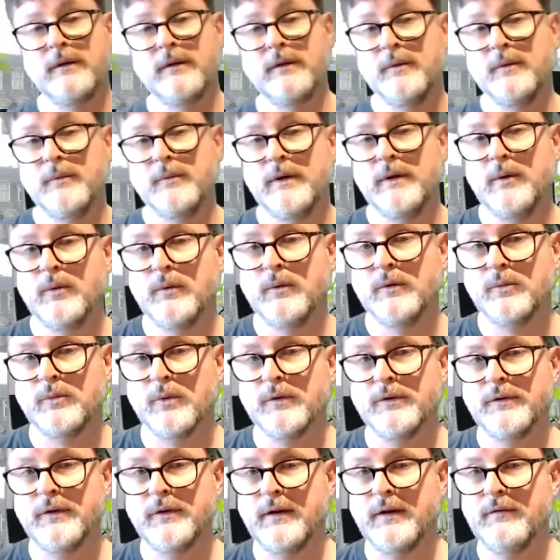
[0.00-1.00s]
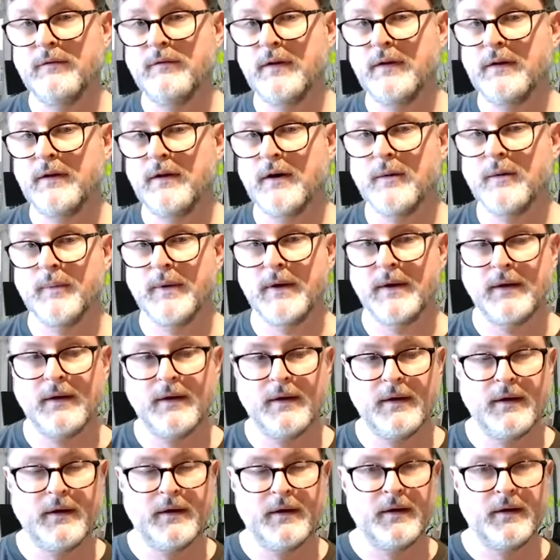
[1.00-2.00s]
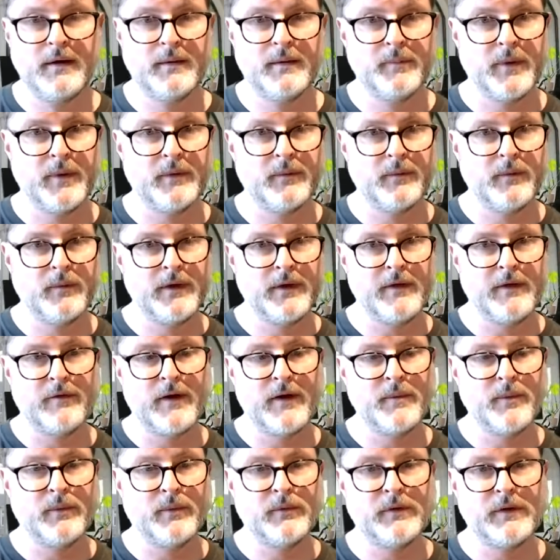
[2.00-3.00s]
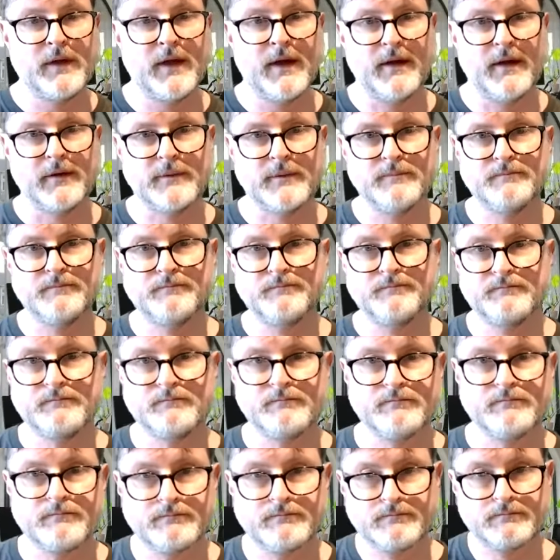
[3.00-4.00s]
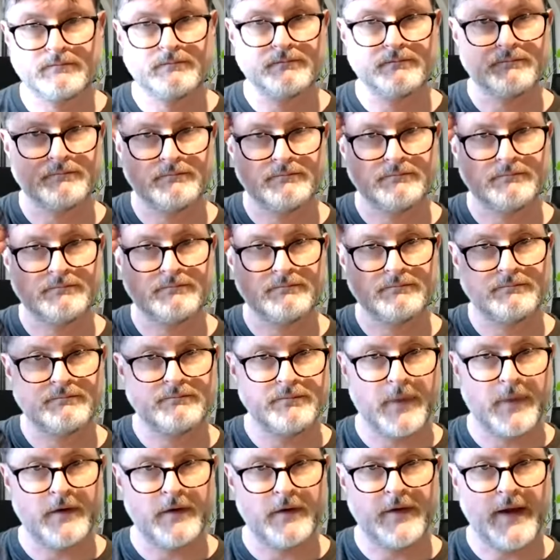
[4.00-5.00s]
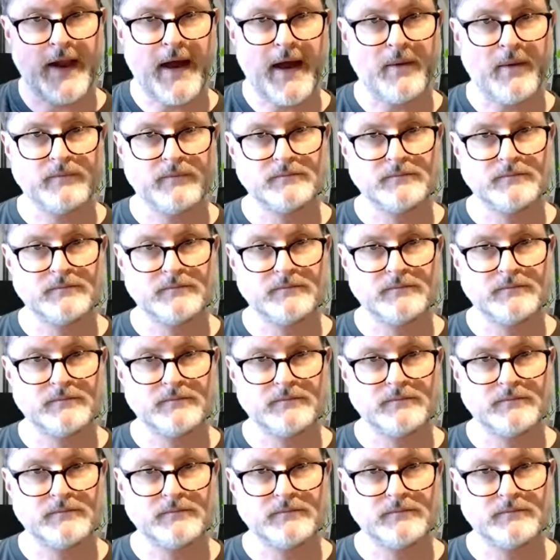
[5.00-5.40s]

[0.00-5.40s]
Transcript: that we always wanted in Vidnami, but we're never able to get. Bye for now.